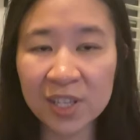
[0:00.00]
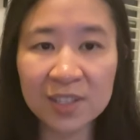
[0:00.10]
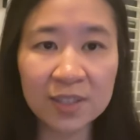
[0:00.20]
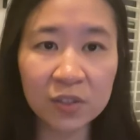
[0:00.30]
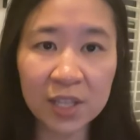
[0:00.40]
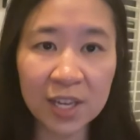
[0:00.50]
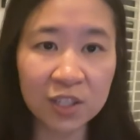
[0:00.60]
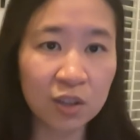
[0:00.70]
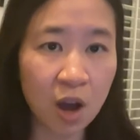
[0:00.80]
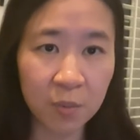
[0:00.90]
doesn't really get
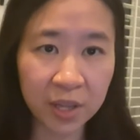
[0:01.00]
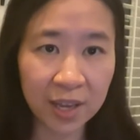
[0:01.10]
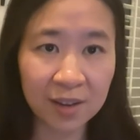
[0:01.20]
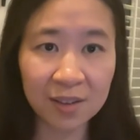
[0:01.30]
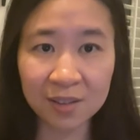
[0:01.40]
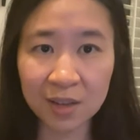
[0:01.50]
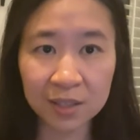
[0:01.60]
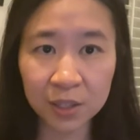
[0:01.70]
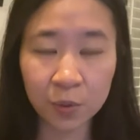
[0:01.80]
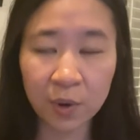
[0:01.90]
too complicated. It's
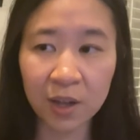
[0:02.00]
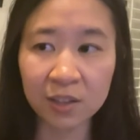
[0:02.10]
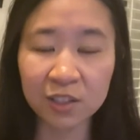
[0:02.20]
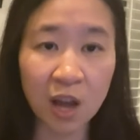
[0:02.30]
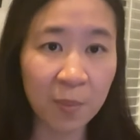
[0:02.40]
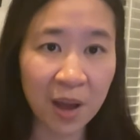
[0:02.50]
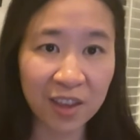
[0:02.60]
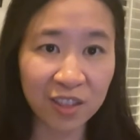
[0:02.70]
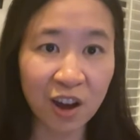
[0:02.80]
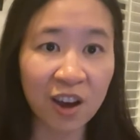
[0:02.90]
SQL, it's not
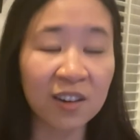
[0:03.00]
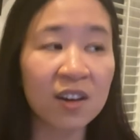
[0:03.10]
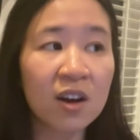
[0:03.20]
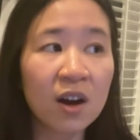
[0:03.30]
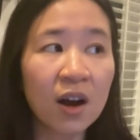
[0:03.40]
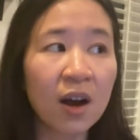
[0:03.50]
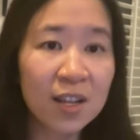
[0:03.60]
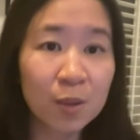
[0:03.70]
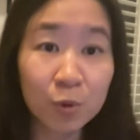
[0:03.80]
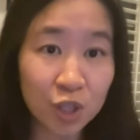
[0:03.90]
Python.
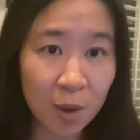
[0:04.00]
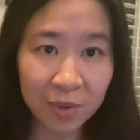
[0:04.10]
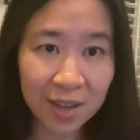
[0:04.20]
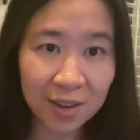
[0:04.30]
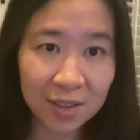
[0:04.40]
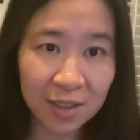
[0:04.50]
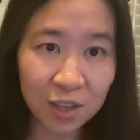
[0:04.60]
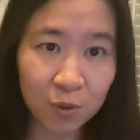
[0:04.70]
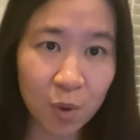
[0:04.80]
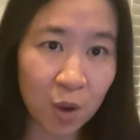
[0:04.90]
The most complicated thing
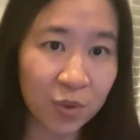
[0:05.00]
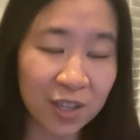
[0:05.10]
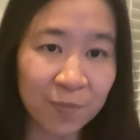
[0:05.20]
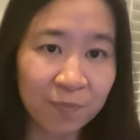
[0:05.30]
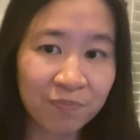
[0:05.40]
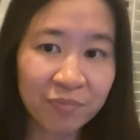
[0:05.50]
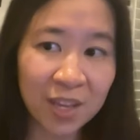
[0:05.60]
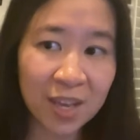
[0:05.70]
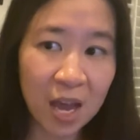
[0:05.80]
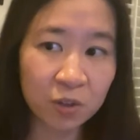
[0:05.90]
you'll probably
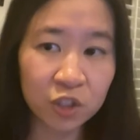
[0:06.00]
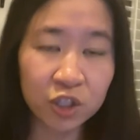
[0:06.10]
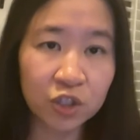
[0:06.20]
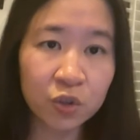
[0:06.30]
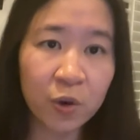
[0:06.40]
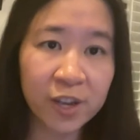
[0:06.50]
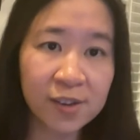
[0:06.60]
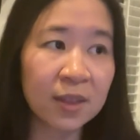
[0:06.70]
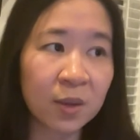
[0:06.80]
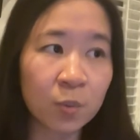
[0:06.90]
encounter is
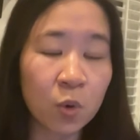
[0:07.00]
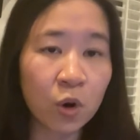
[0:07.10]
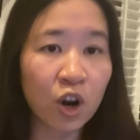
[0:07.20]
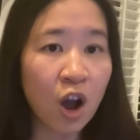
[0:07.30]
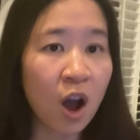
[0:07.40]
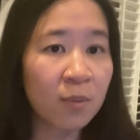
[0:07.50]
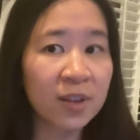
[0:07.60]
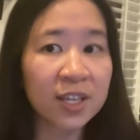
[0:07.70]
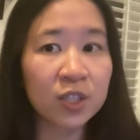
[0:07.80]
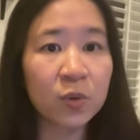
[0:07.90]
join. The more
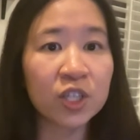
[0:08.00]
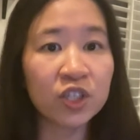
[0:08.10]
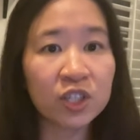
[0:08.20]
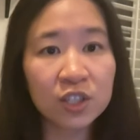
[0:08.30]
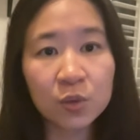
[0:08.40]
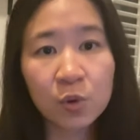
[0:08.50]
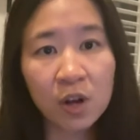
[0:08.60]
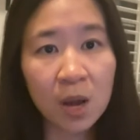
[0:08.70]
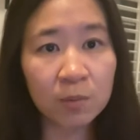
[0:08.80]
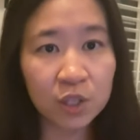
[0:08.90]
complex questions will
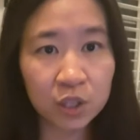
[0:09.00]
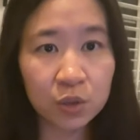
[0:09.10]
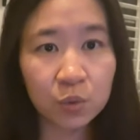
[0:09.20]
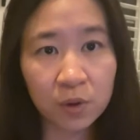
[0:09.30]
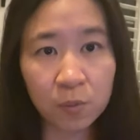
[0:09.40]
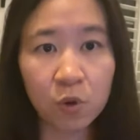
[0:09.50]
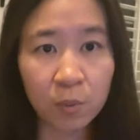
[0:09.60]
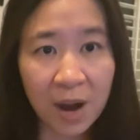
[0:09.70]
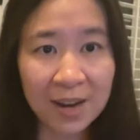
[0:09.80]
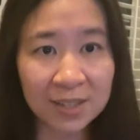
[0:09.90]
come to you with more
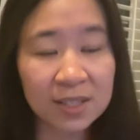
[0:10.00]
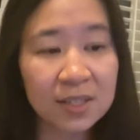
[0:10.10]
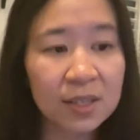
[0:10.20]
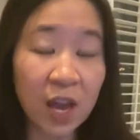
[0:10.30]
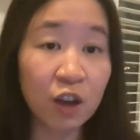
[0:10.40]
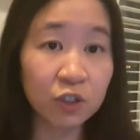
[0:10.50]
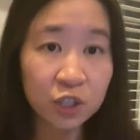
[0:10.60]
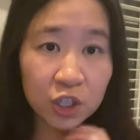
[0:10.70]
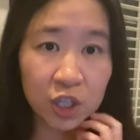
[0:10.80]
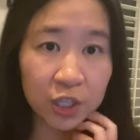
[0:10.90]
practice. I also
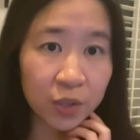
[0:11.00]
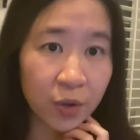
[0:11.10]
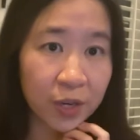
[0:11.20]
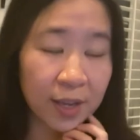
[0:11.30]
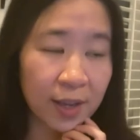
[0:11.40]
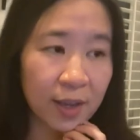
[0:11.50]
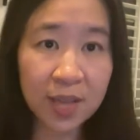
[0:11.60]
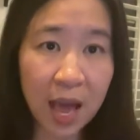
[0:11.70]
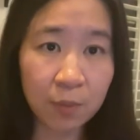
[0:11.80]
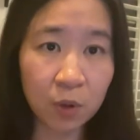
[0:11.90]
suggest learning
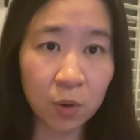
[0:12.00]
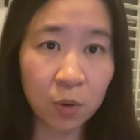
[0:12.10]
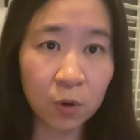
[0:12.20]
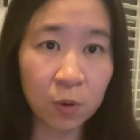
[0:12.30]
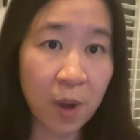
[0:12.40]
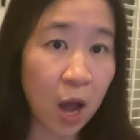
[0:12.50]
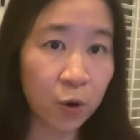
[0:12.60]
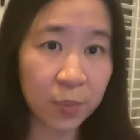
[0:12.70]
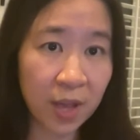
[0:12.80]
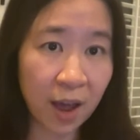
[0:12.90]
Tableau or
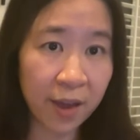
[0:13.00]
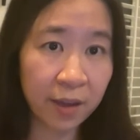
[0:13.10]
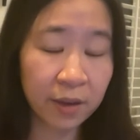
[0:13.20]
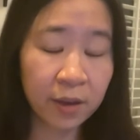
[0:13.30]
Power BI.